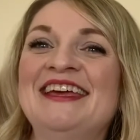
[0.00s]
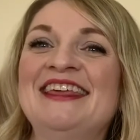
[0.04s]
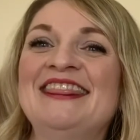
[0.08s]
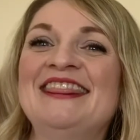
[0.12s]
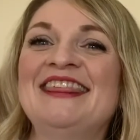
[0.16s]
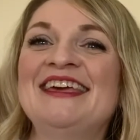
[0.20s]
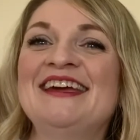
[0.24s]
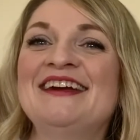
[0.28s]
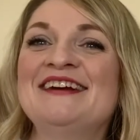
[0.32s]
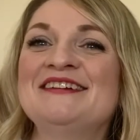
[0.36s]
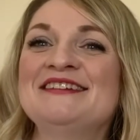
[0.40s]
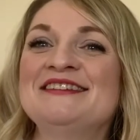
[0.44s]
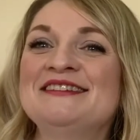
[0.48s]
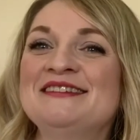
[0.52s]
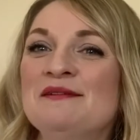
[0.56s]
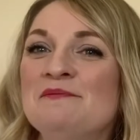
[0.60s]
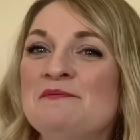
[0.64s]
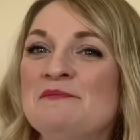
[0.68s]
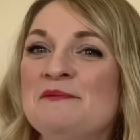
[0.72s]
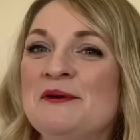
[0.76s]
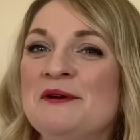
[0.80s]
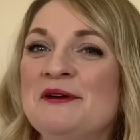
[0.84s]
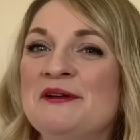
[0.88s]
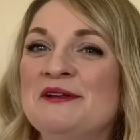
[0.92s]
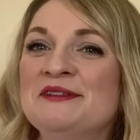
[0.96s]
They are
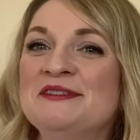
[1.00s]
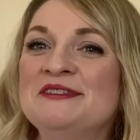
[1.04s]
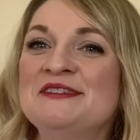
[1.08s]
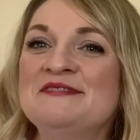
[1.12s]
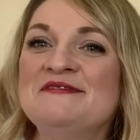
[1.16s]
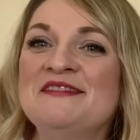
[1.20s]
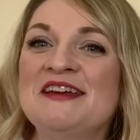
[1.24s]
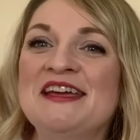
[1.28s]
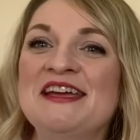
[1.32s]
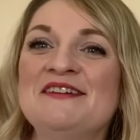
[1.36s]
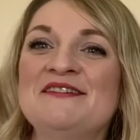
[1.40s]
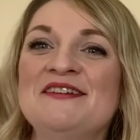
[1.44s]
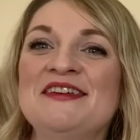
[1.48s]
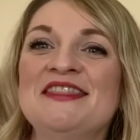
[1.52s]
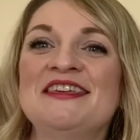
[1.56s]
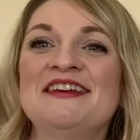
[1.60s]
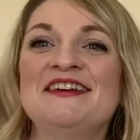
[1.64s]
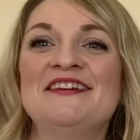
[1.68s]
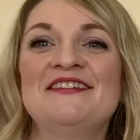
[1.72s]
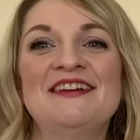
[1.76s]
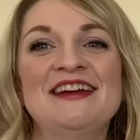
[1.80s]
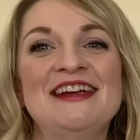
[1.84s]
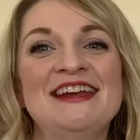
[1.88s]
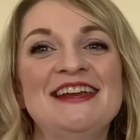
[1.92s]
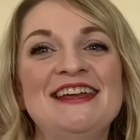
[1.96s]
simple to make with
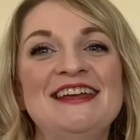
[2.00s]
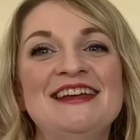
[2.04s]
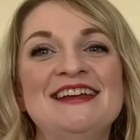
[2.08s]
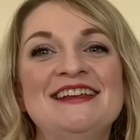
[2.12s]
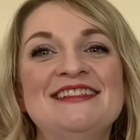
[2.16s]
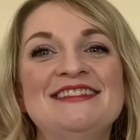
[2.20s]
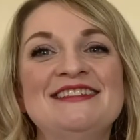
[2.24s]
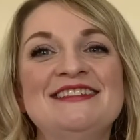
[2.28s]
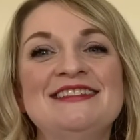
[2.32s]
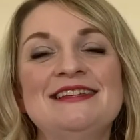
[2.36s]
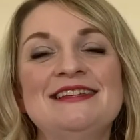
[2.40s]
ingredients,